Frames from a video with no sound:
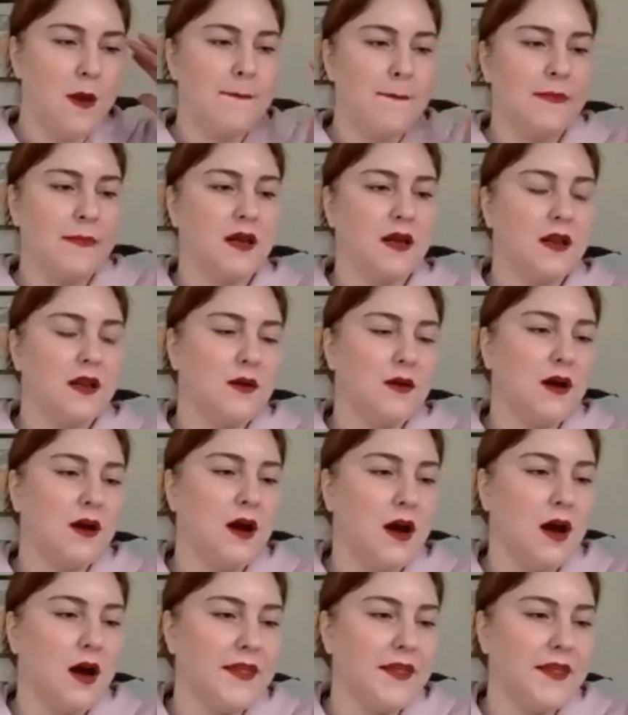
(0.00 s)
But
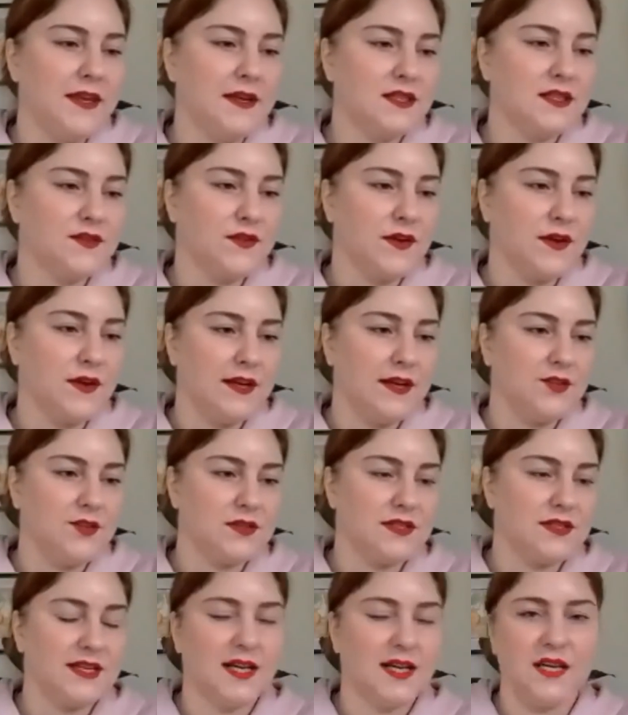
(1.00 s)
I think it's very
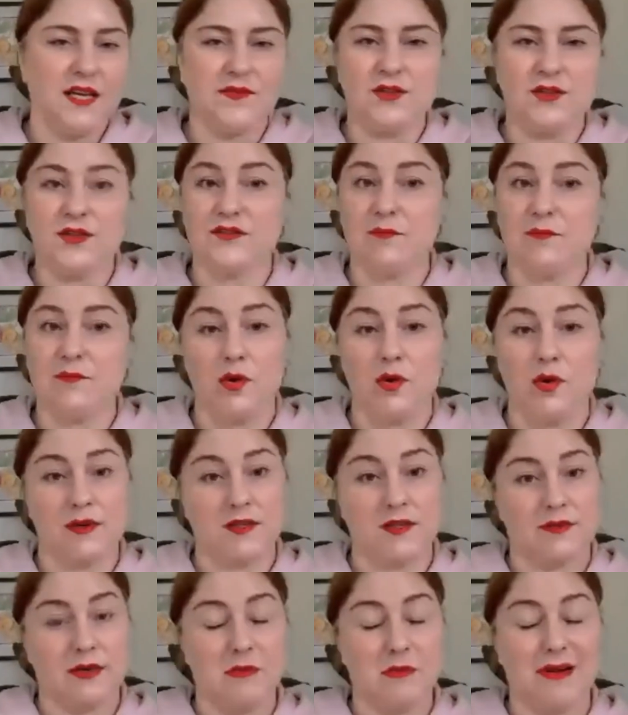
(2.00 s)
interesting, and even just from
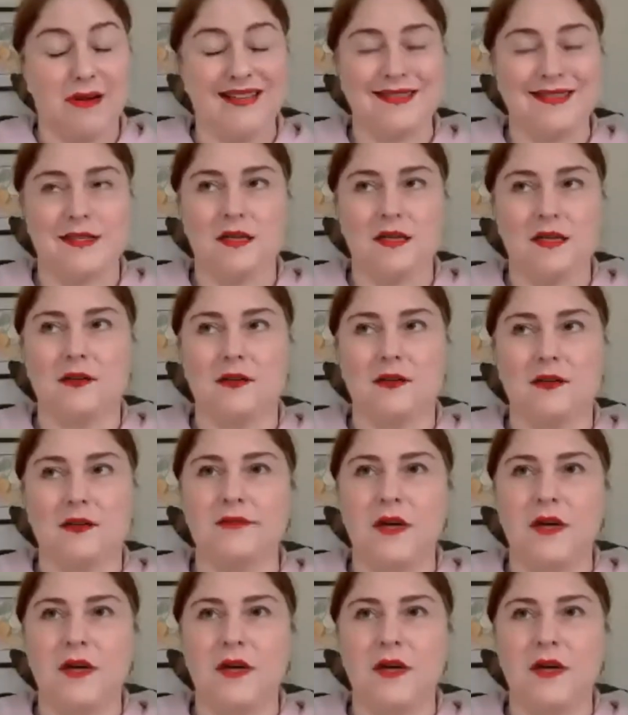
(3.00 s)
monitoring myself,